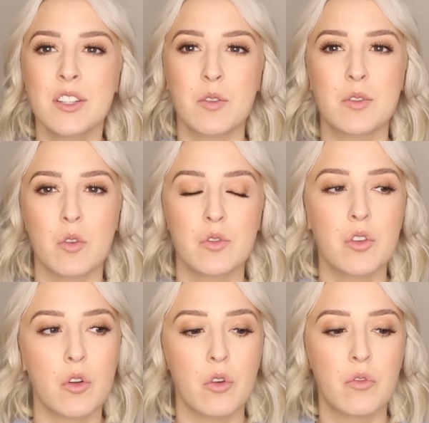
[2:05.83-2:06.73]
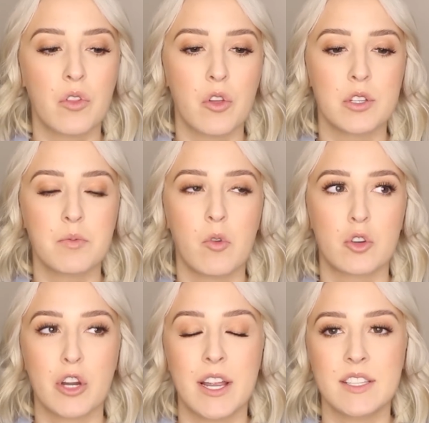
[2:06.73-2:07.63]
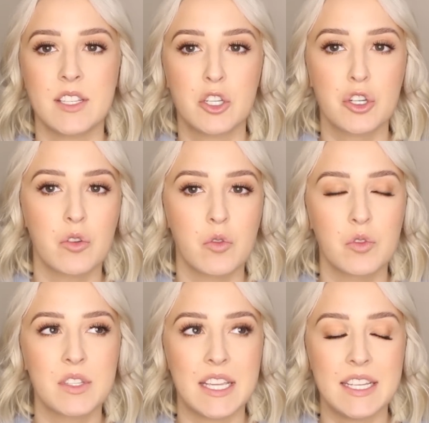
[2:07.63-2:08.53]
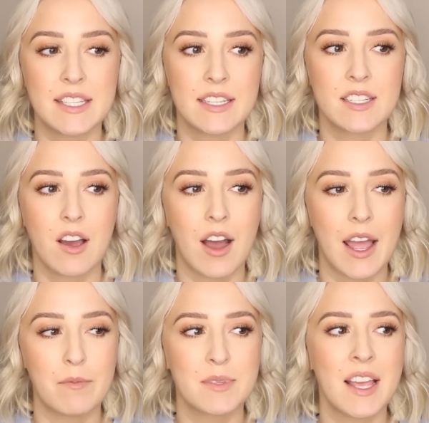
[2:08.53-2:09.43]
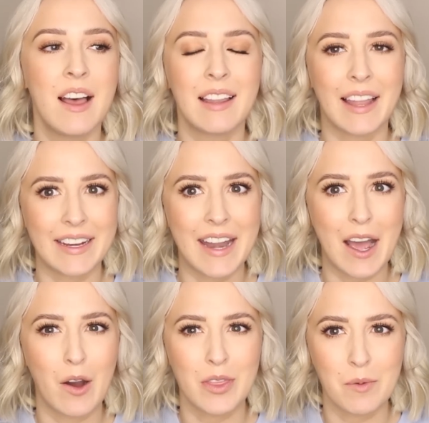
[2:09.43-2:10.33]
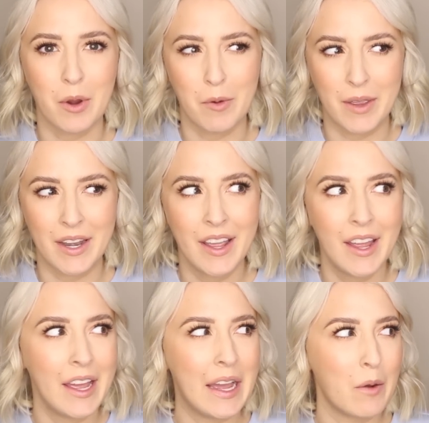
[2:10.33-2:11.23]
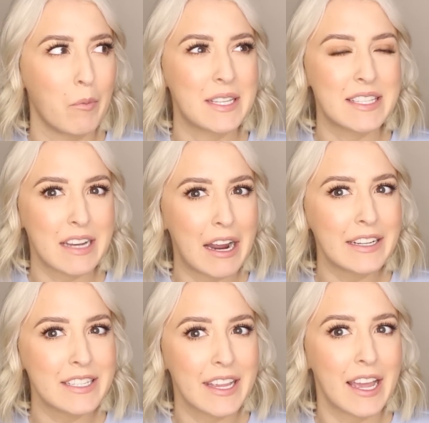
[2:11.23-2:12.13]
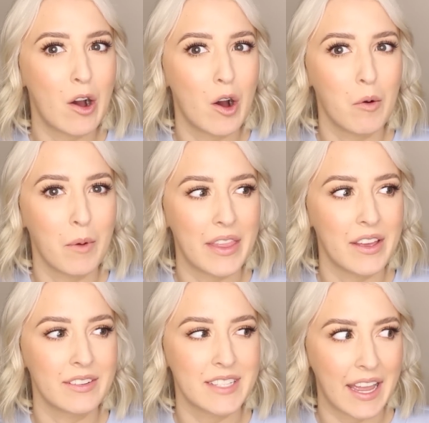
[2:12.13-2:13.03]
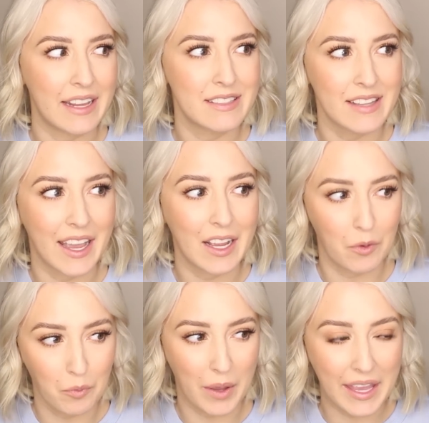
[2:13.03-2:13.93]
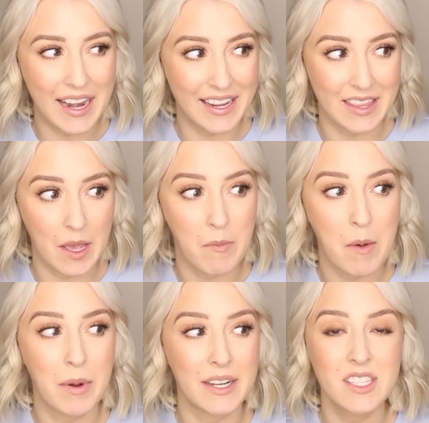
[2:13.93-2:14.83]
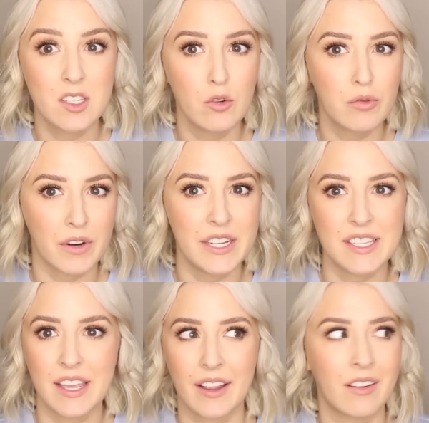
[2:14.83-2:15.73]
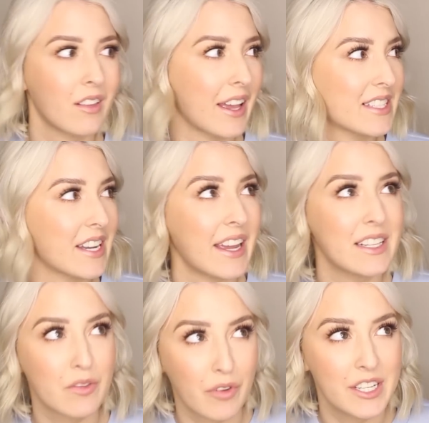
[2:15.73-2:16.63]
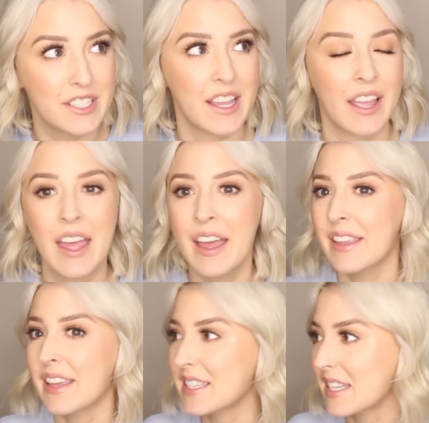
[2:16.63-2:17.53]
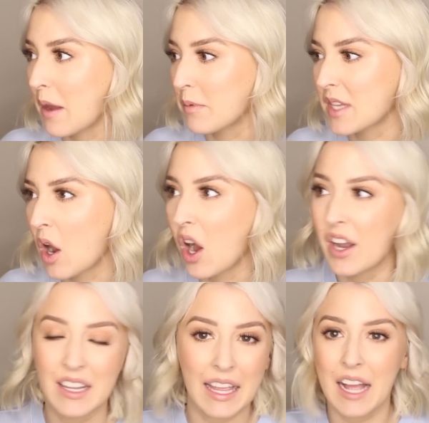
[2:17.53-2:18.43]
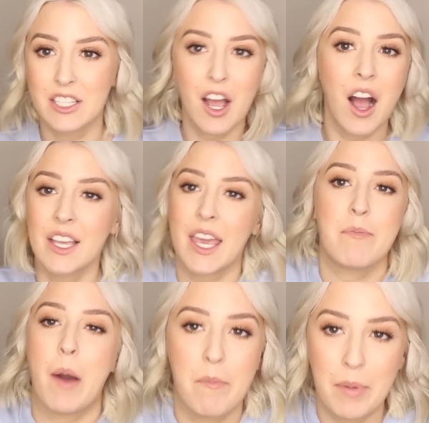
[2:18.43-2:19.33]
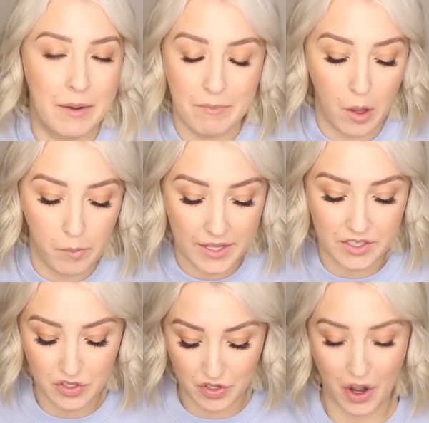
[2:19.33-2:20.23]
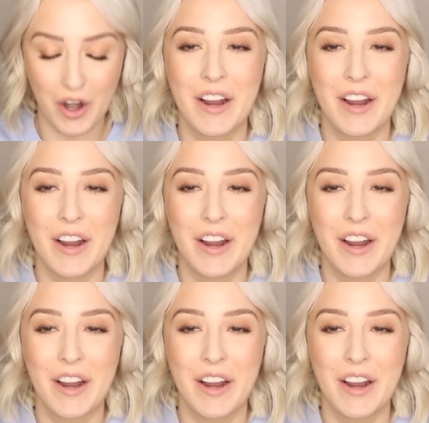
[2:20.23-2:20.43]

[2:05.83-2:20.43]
So it's also good for those more transitional season times, like now at the moment we're starting to get hot weather days, like we're getting them, but it's still freezing. Like today's freezing, yesterday was hot. Like I can't keep up in Melbourne, so.